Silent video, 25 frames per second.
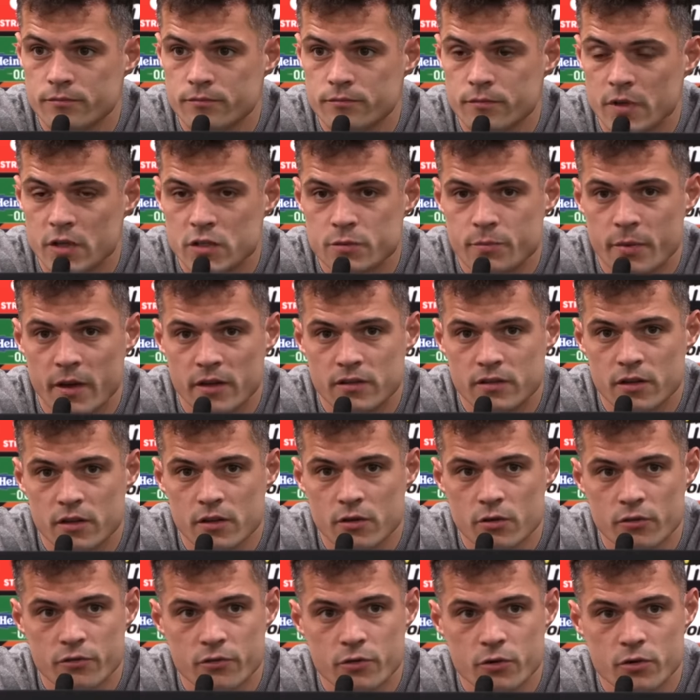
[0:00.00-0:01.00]

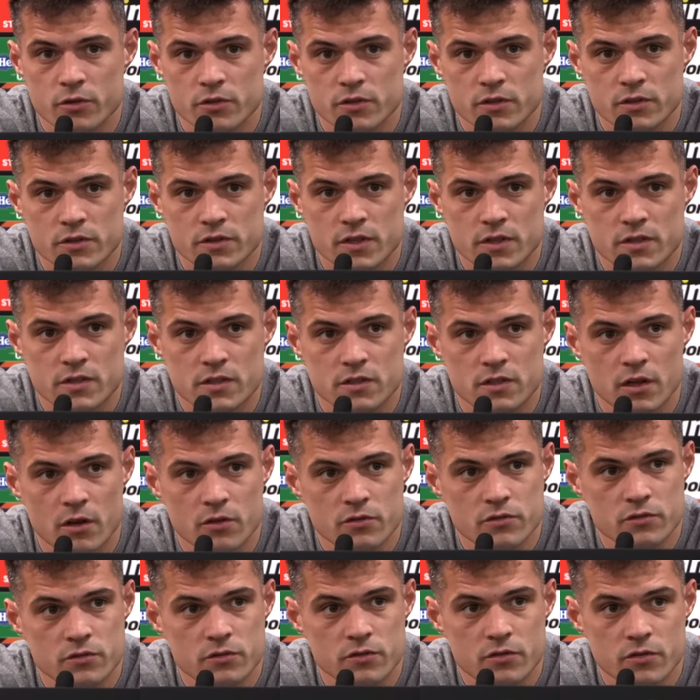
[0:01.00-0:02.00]
Expecting, of course,
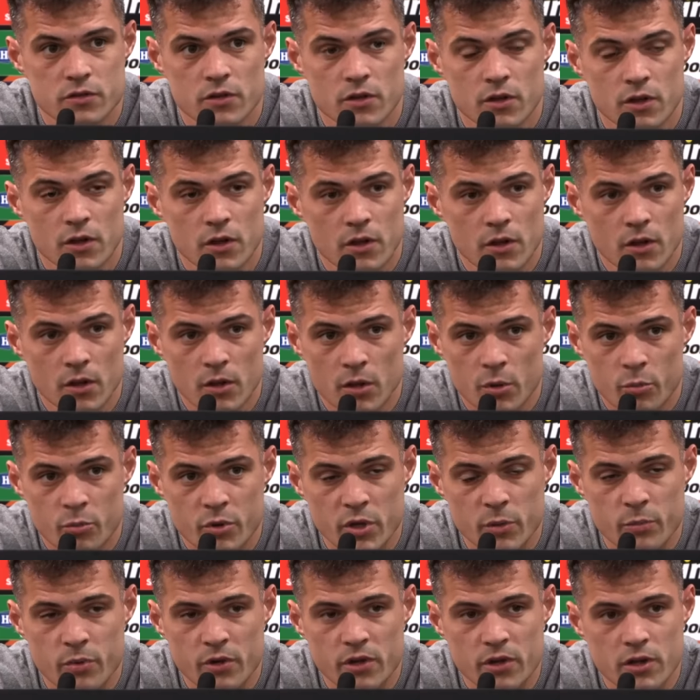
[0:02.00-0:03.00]
60,000
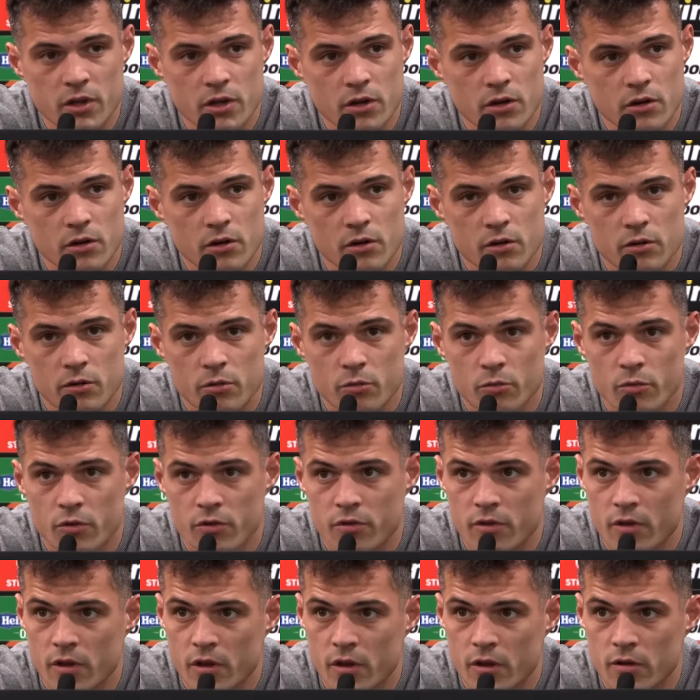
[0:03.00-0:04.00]
people here with
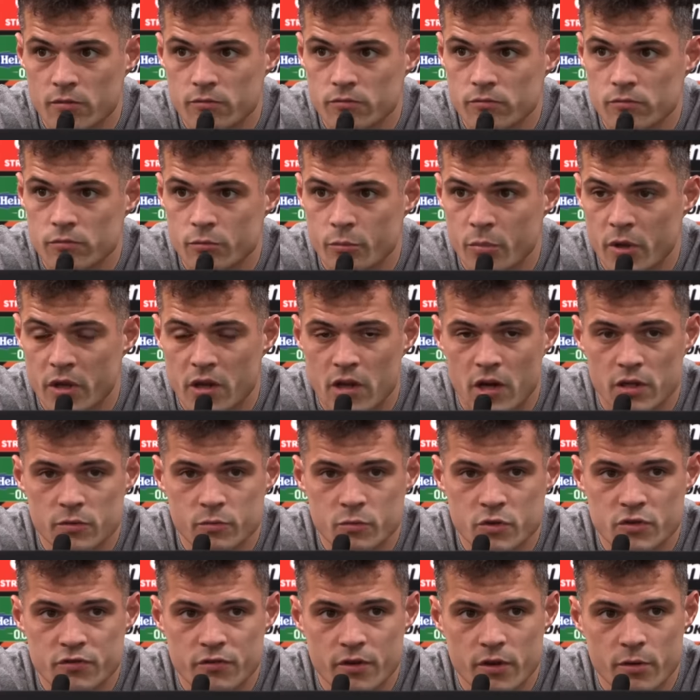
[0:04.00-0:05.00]
a big
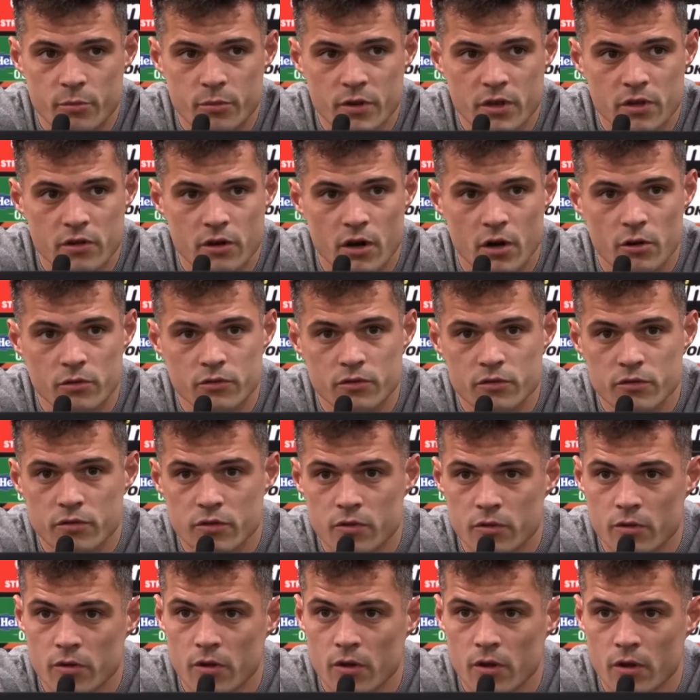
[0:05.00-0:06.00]
atmosphere, big crowd.
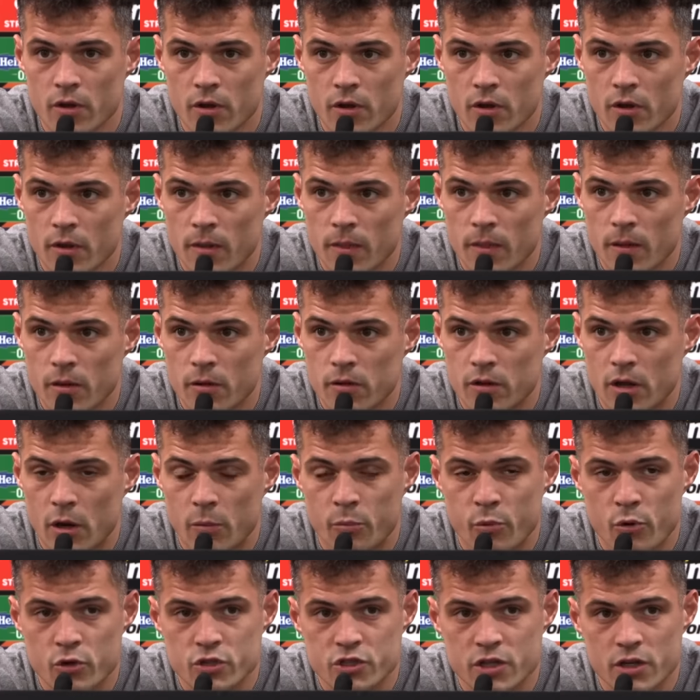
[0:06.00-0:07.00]
They're
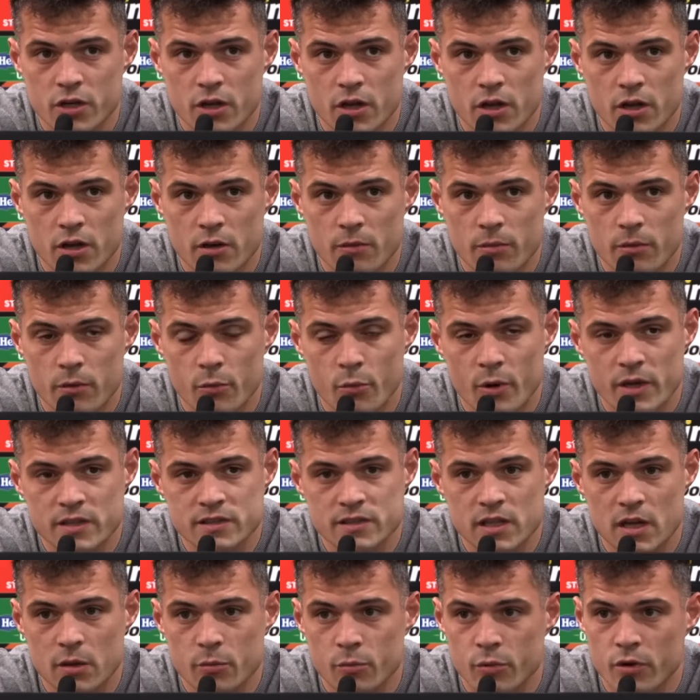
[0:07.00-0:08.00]
pushing the West
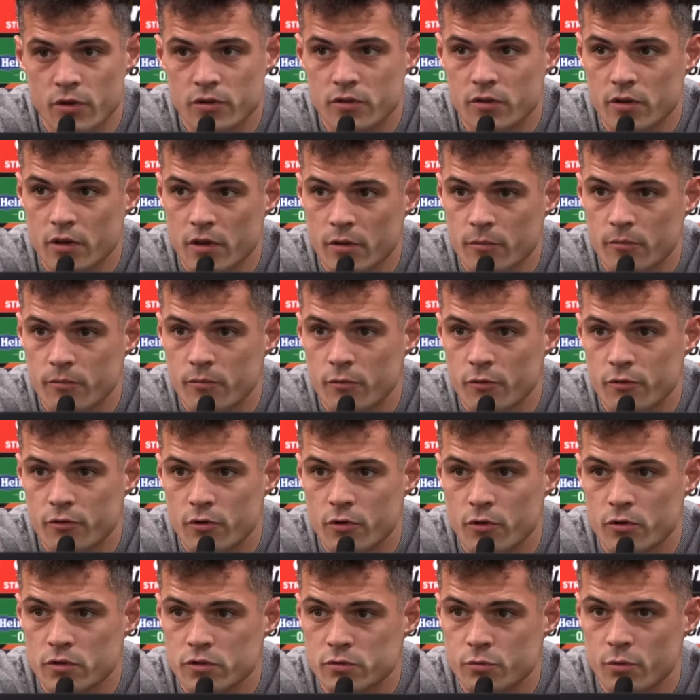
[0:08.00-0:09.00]
Ham, but of
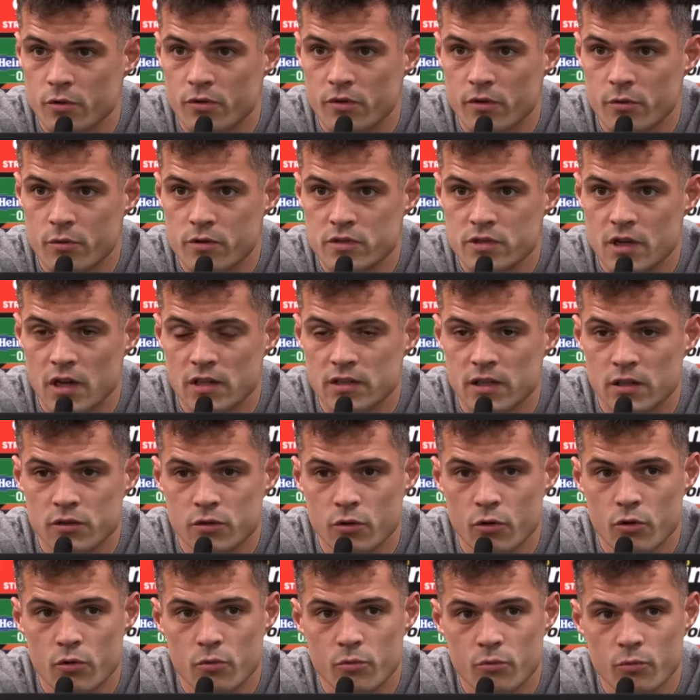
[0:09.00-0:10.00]
course, with the result at
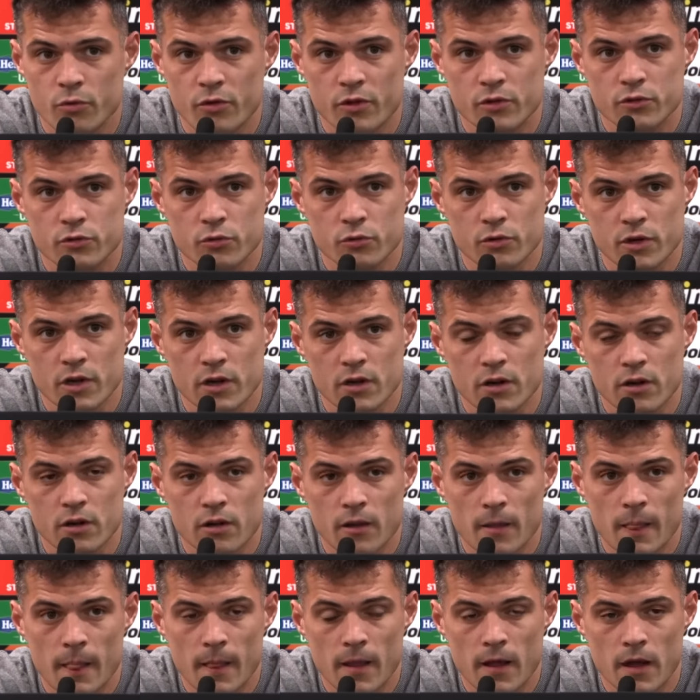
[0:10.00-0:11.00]
home, with a 2-0
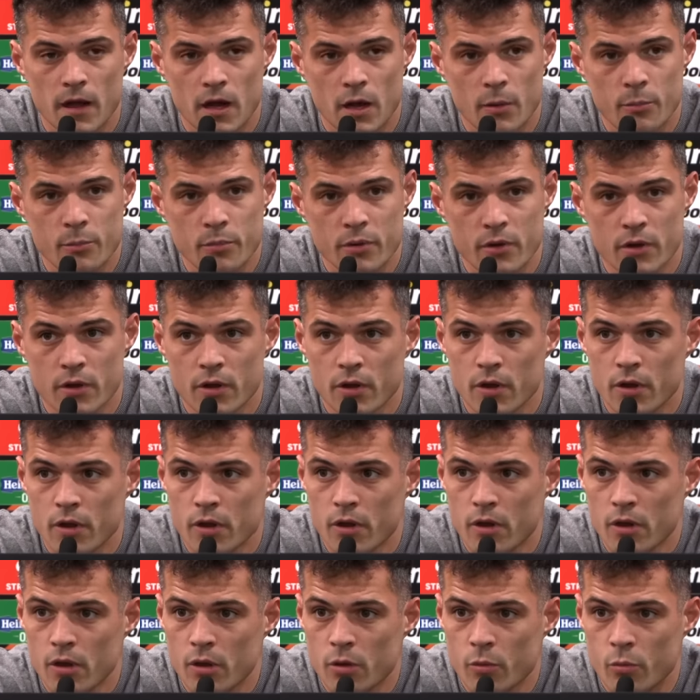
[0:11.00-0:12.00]
up,
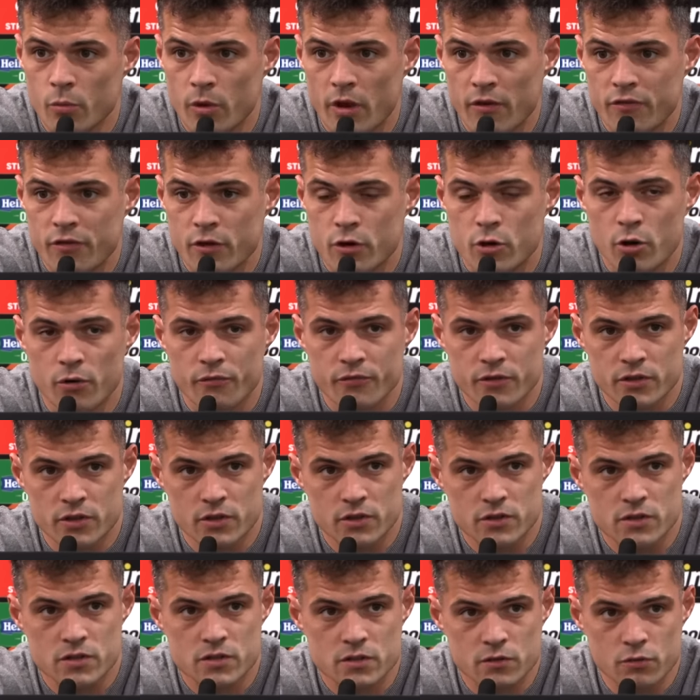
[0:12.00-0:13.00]
we have the
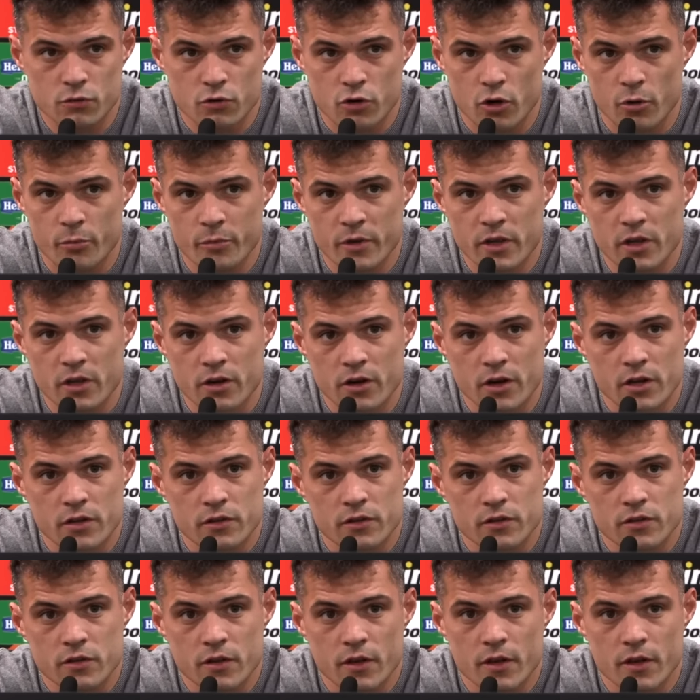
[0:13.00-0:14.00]
confidence to come here and